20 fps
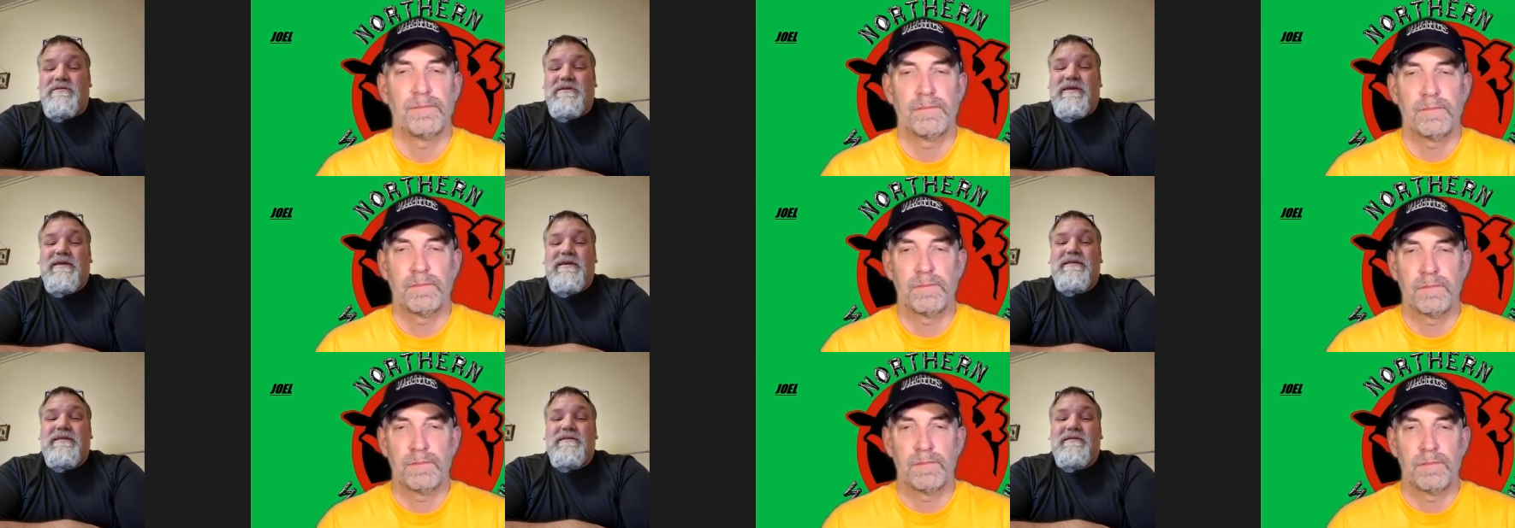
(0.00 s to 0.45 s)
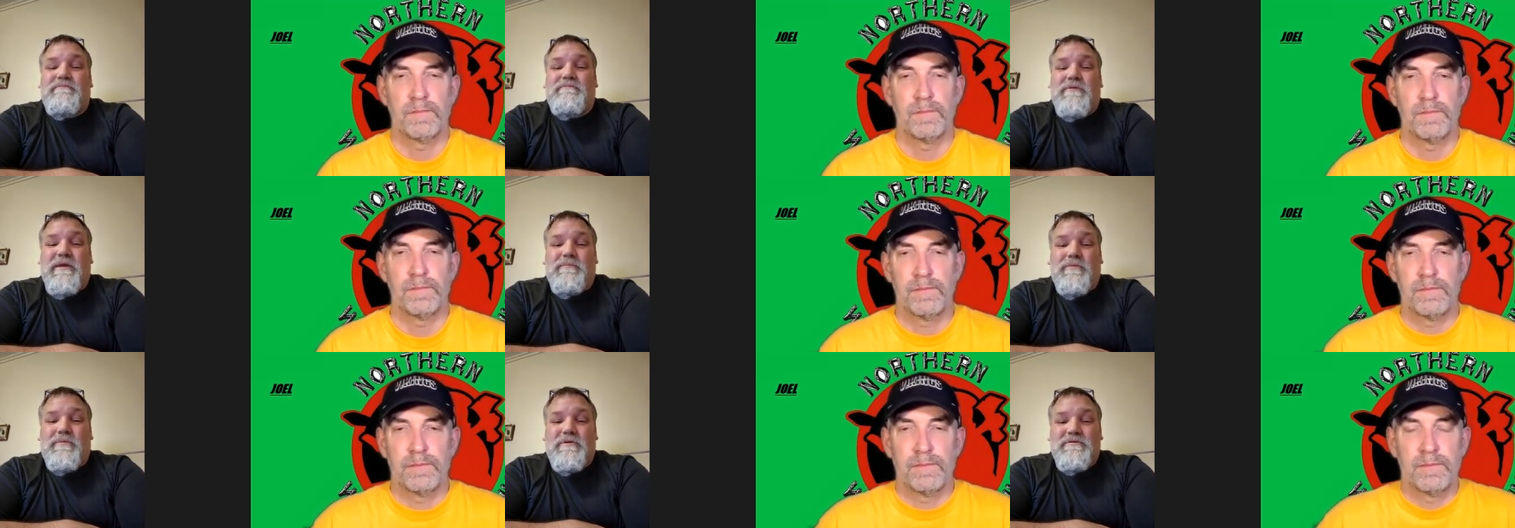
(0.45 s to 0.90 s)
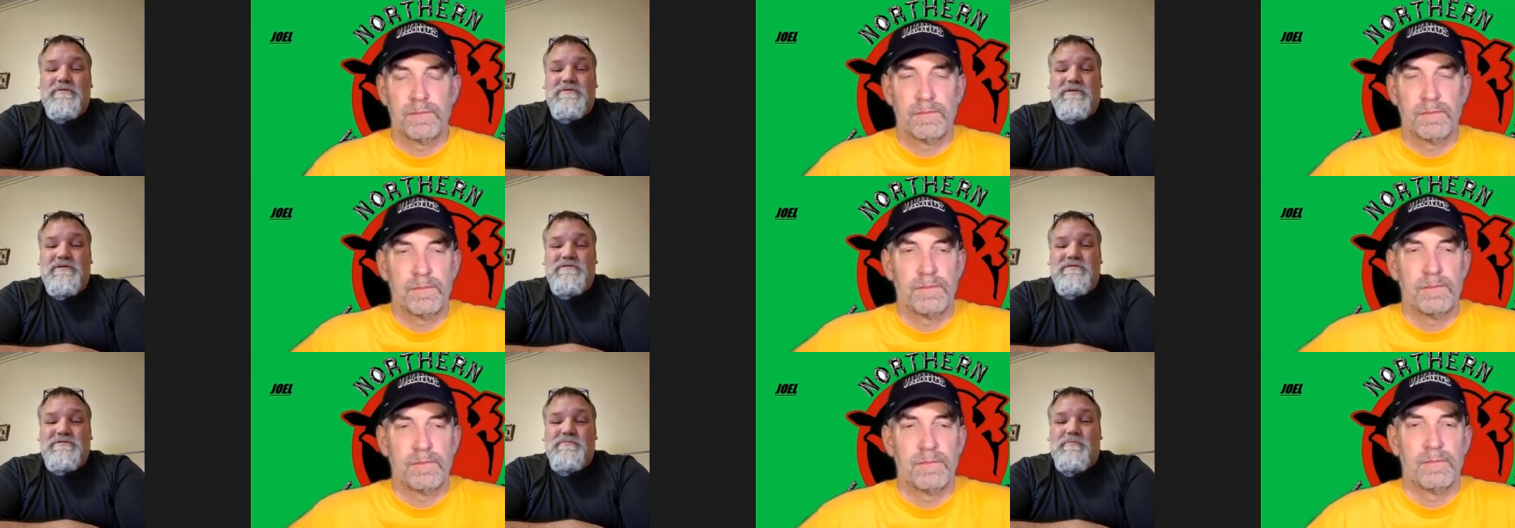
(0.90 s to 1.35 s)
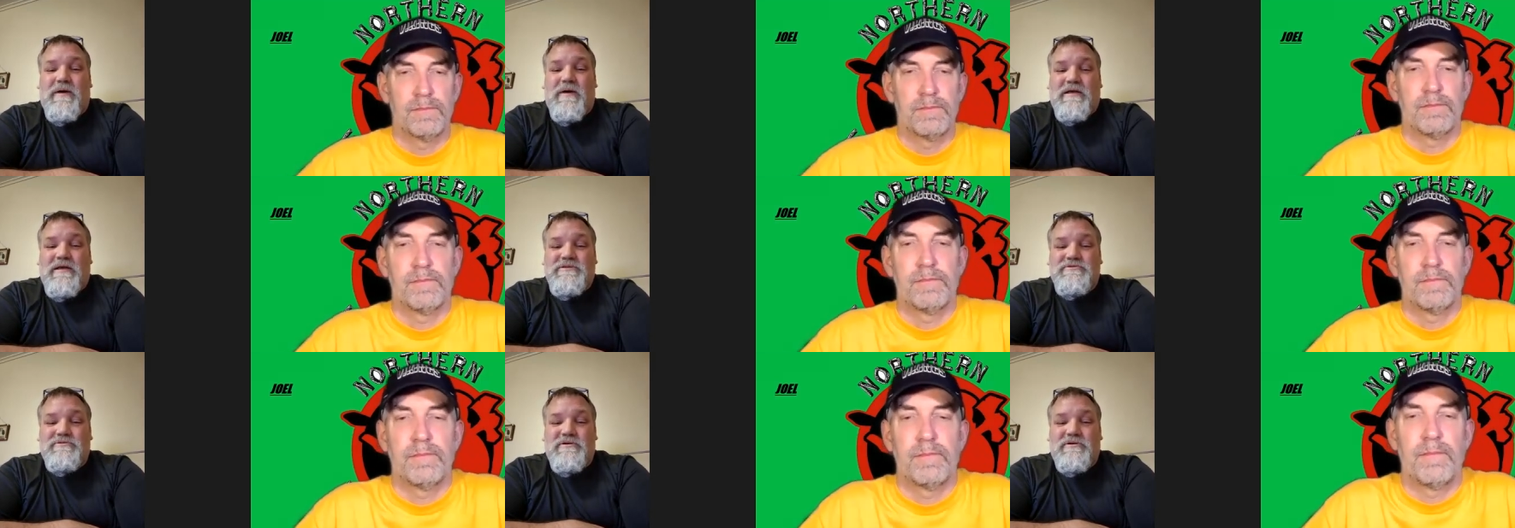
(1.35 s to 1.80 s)
Speaker 1: getting people to
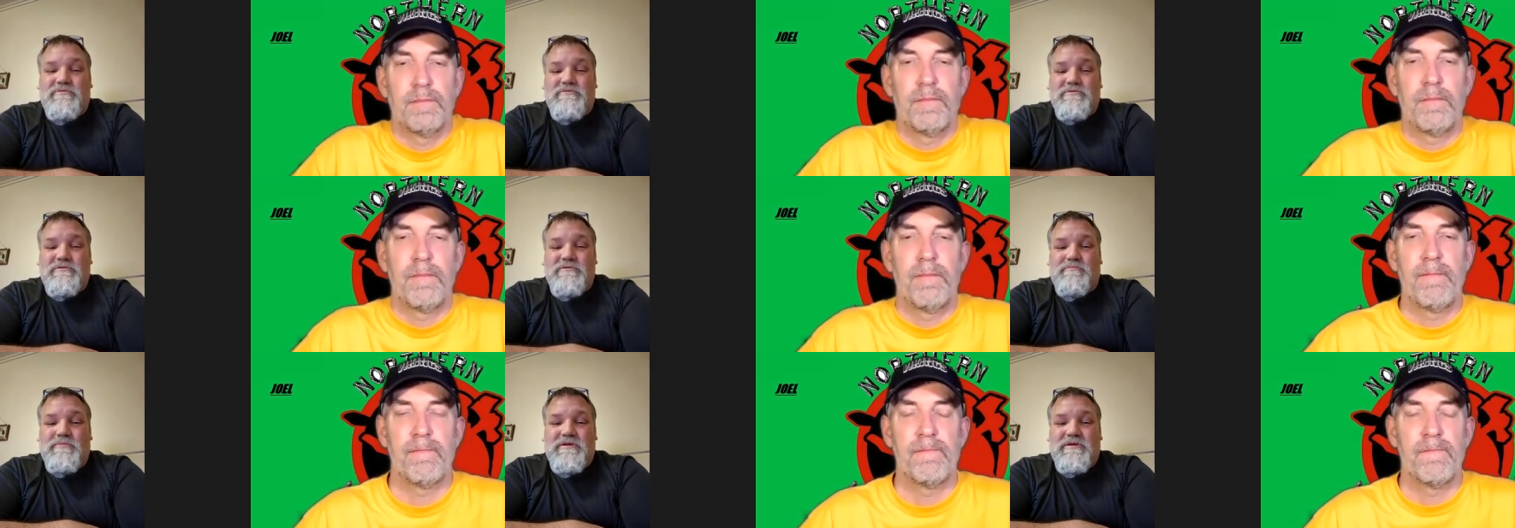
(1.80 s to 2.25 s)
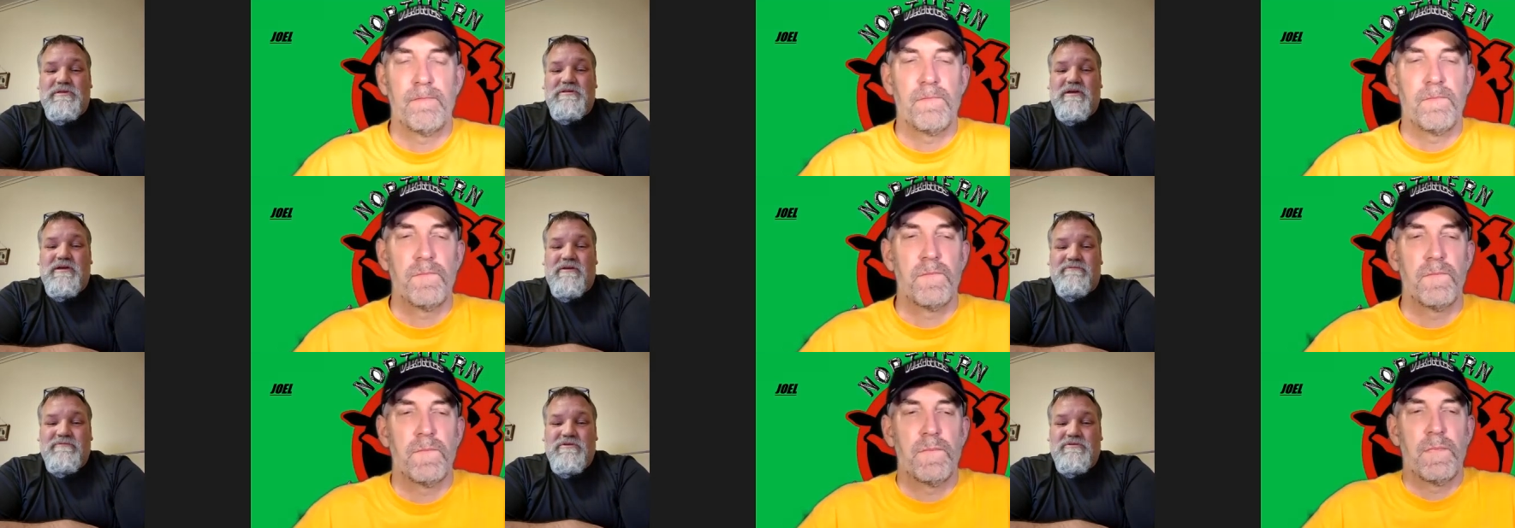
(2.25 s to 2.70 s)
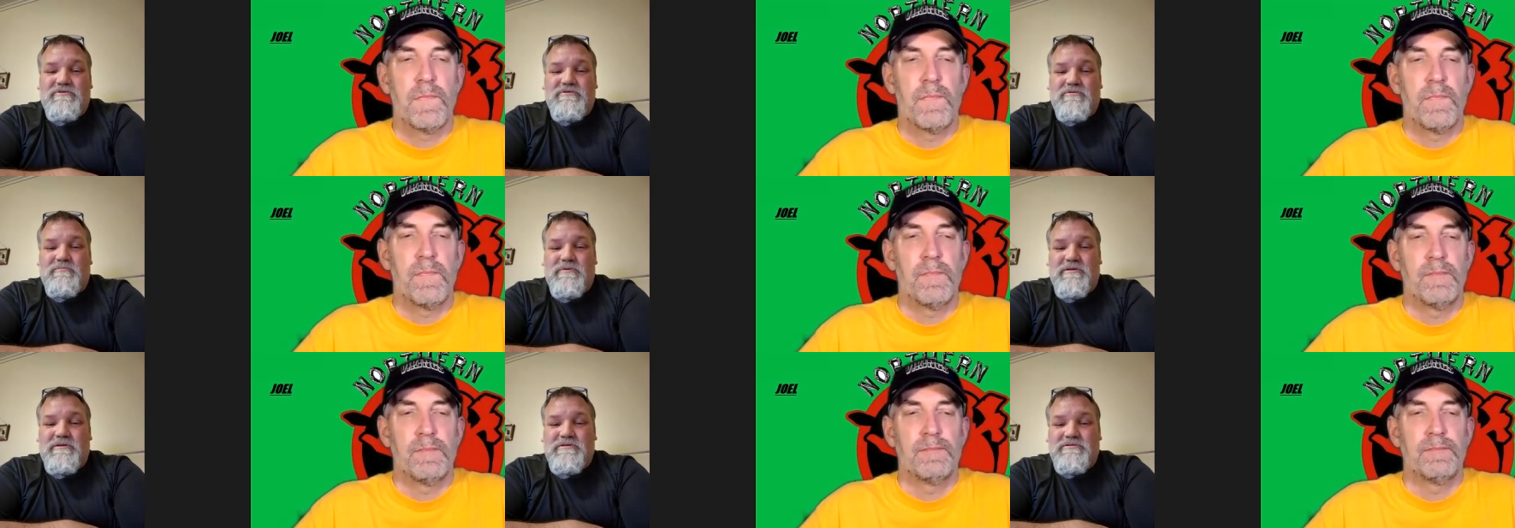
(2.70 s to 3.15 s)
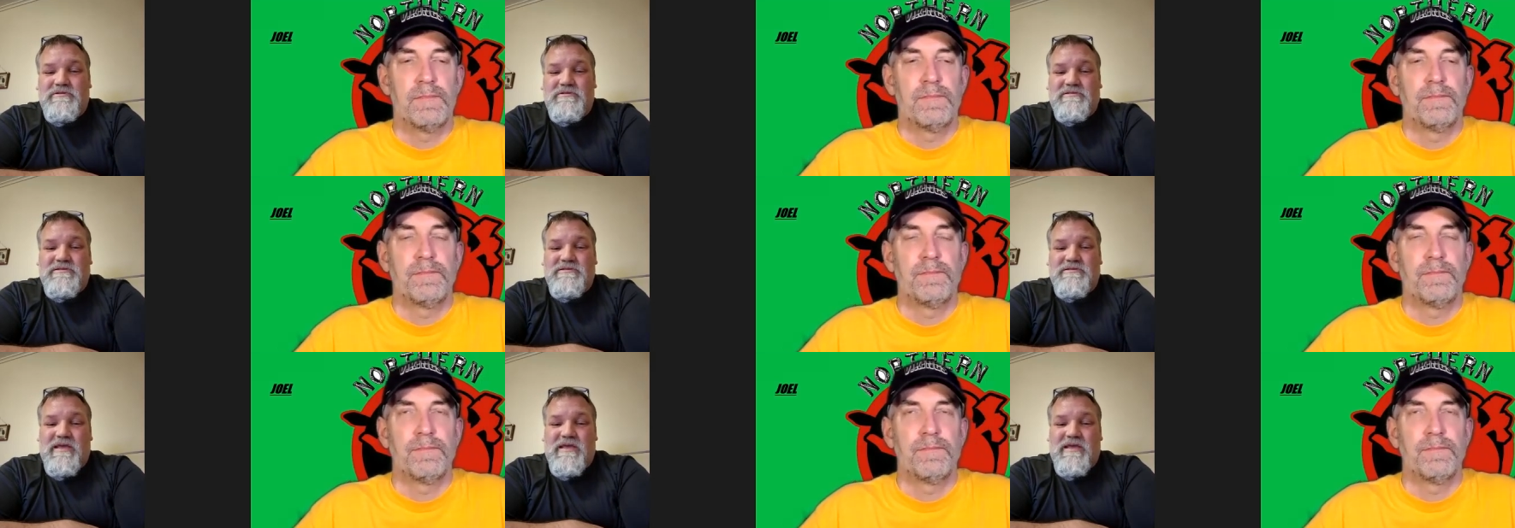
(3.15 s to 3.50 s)
sponsor it would be tough to do, but it's it's